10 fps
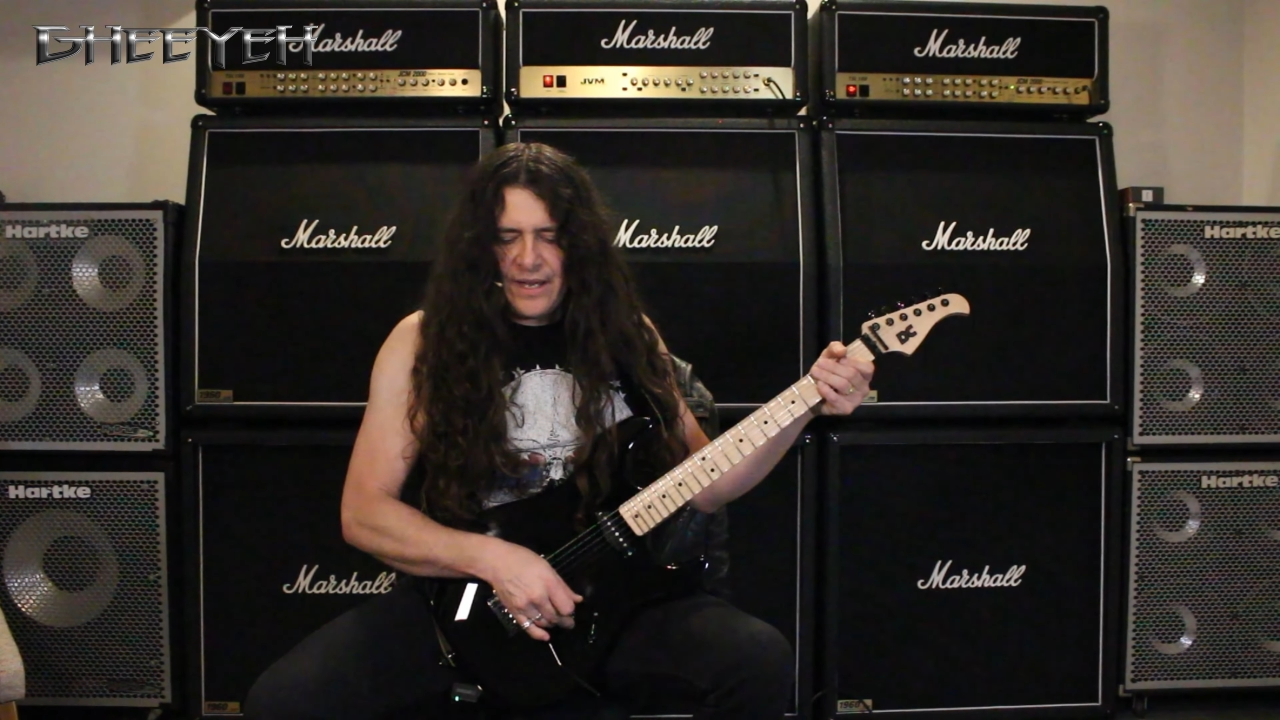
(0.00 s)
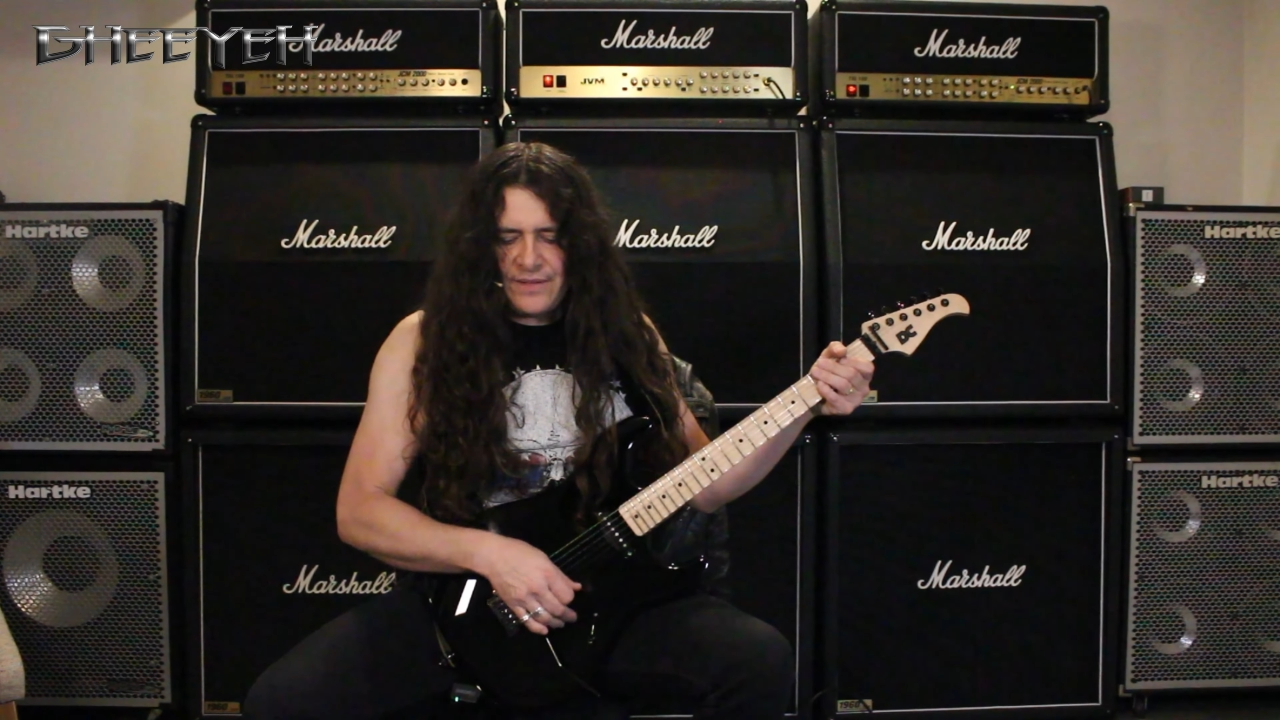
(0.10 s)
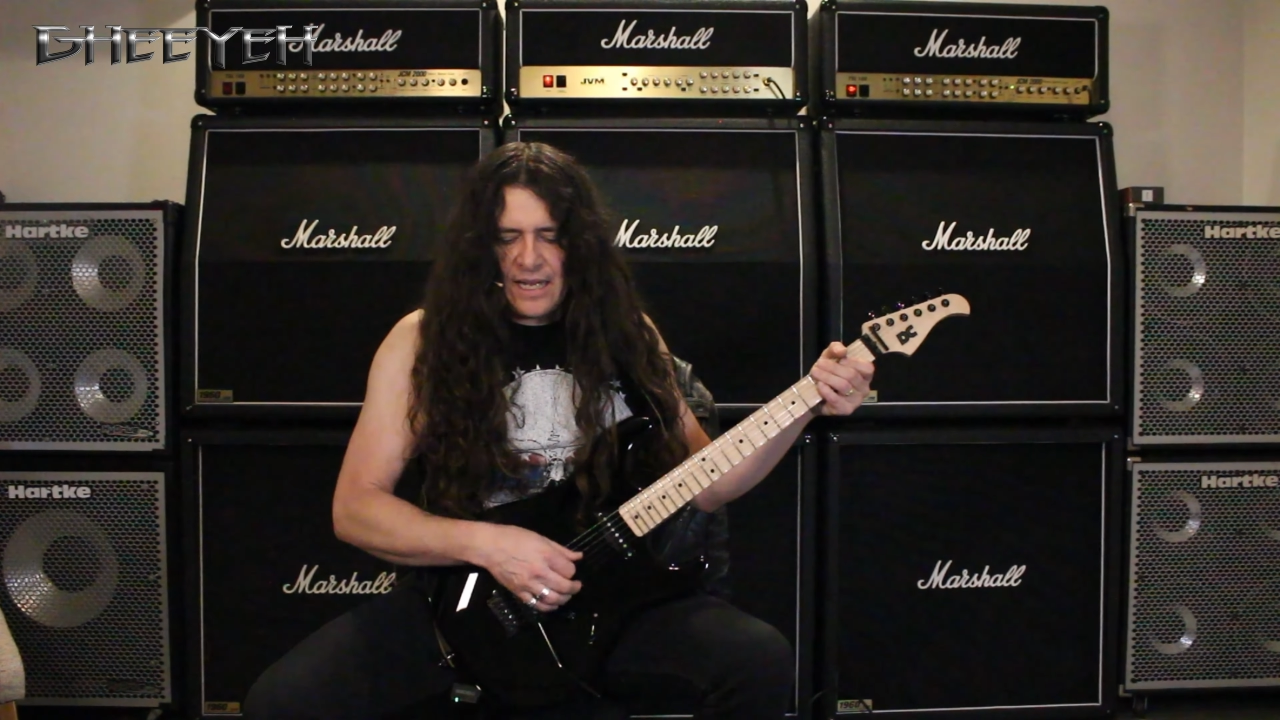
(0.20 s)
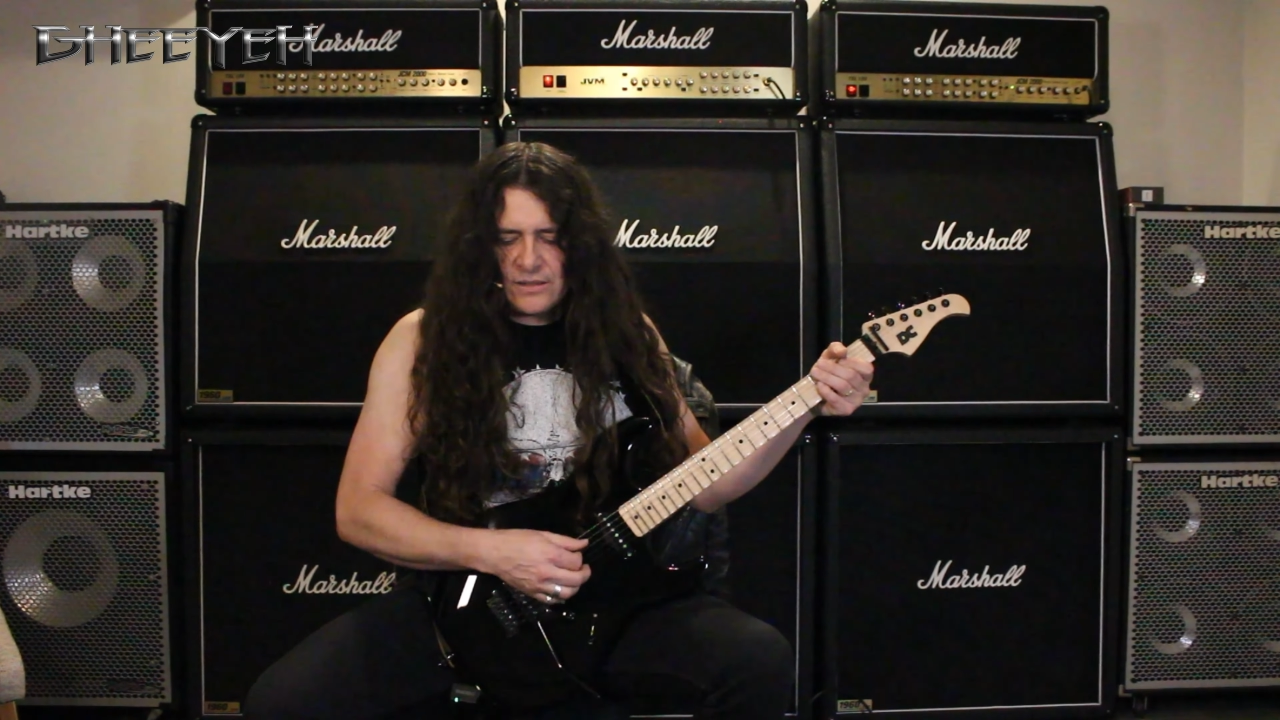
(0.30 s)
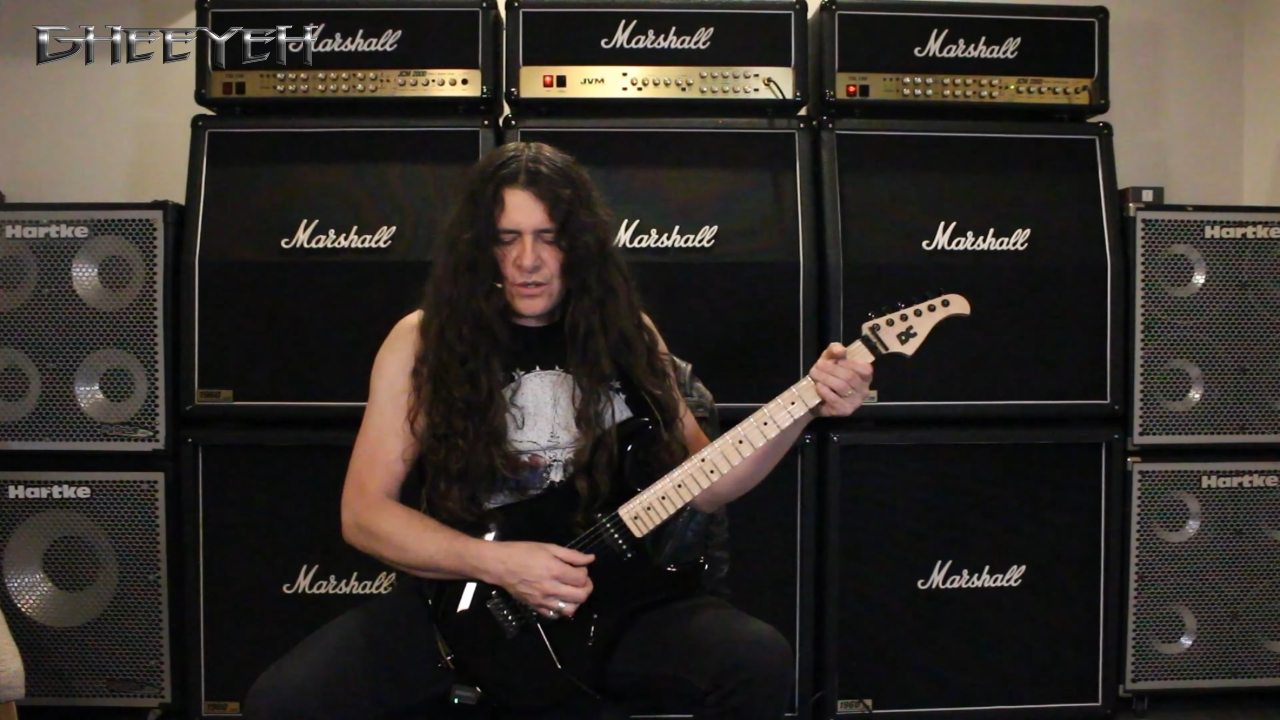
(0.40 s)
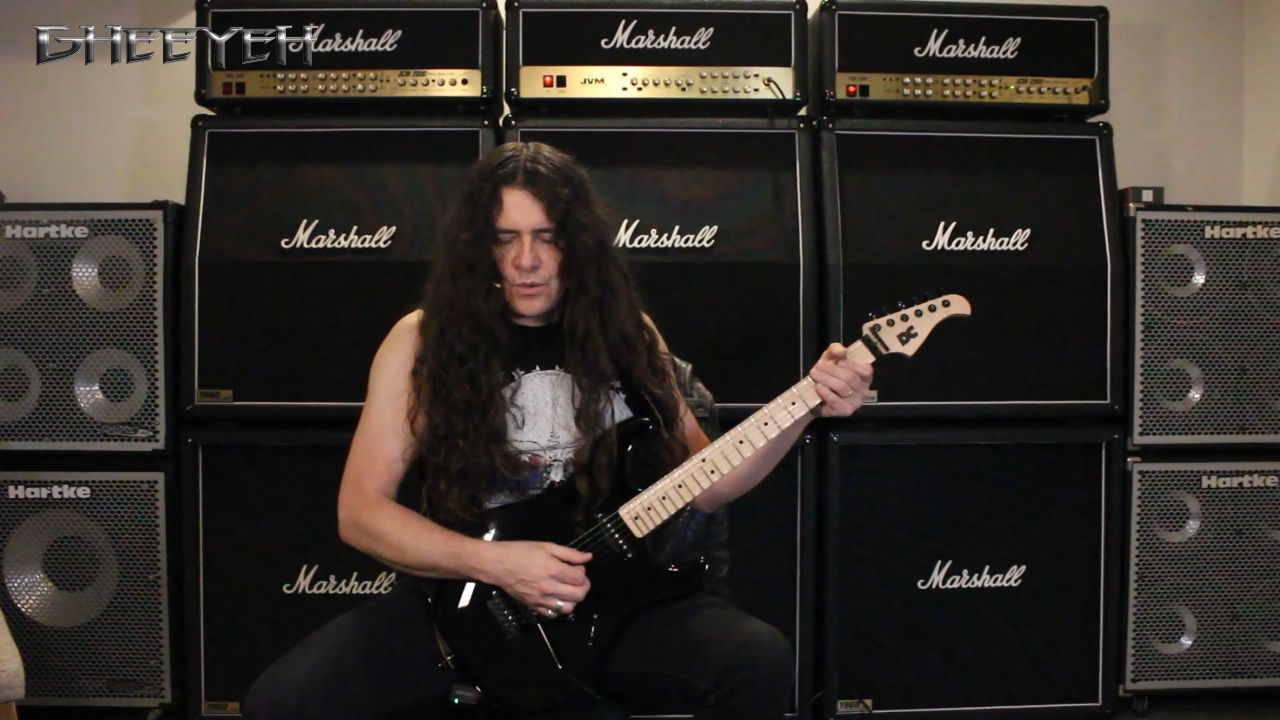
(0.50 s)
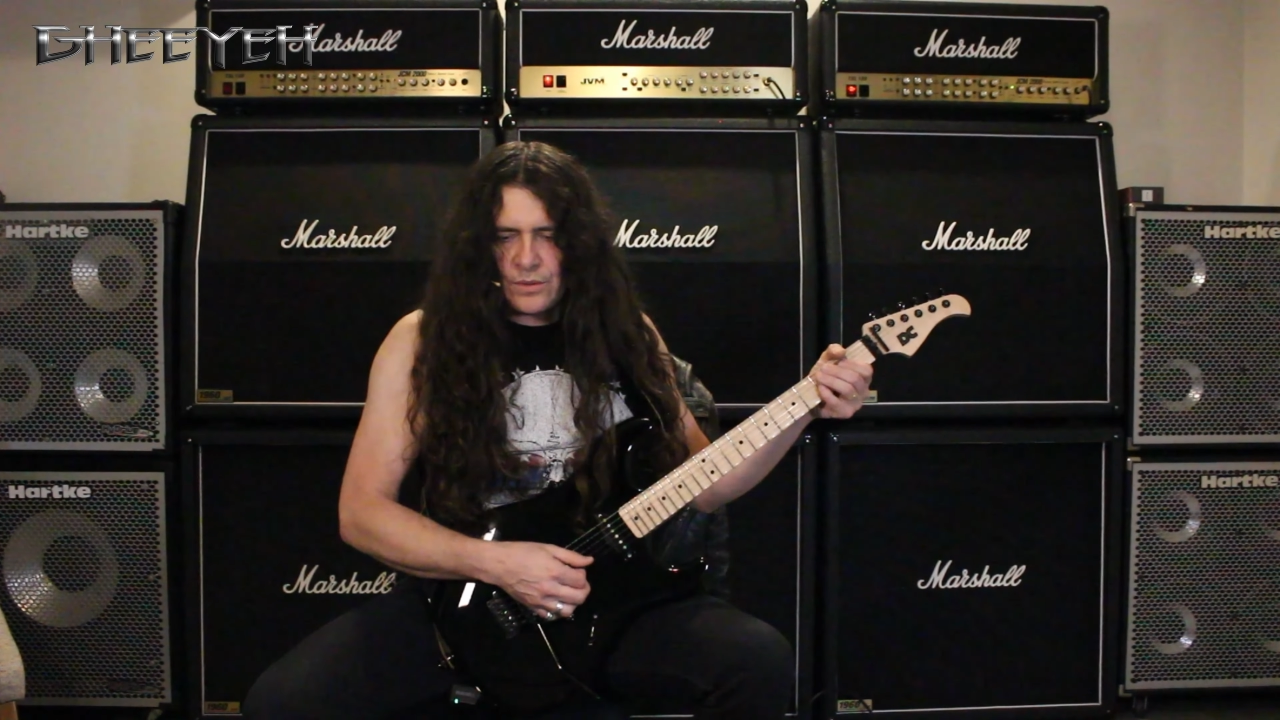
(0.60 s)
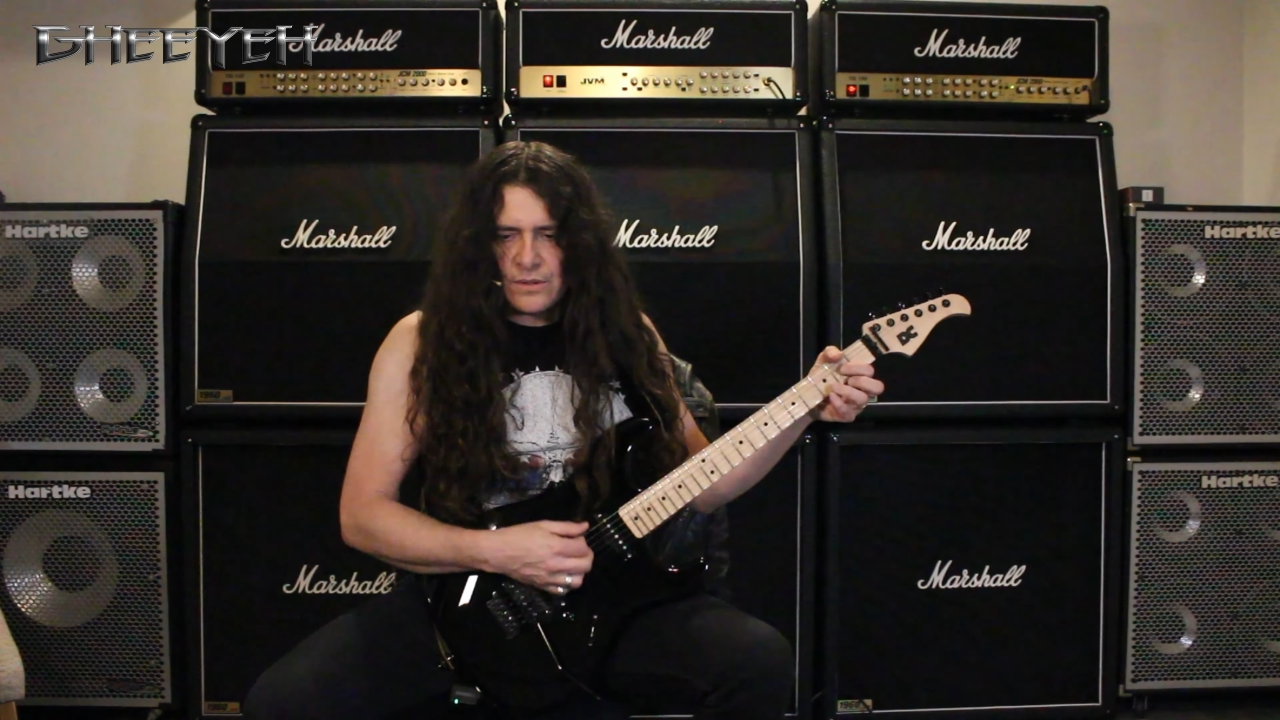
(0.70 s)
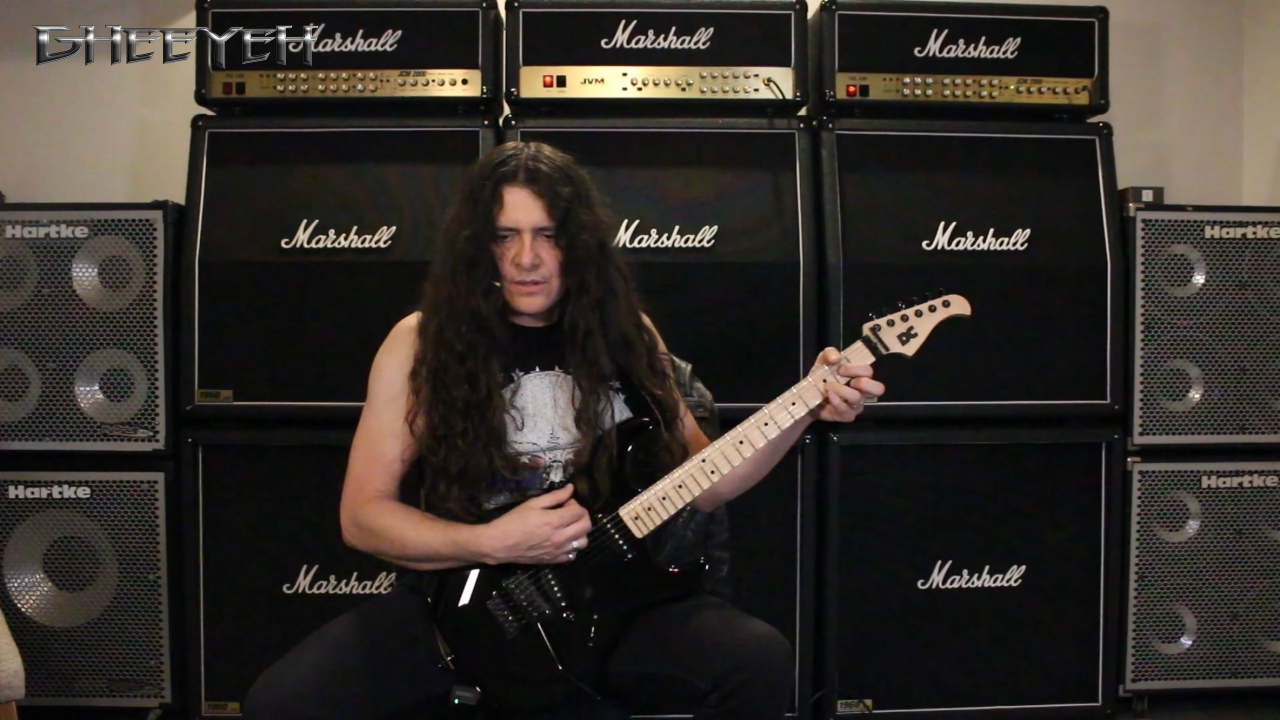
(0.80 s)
have that tone.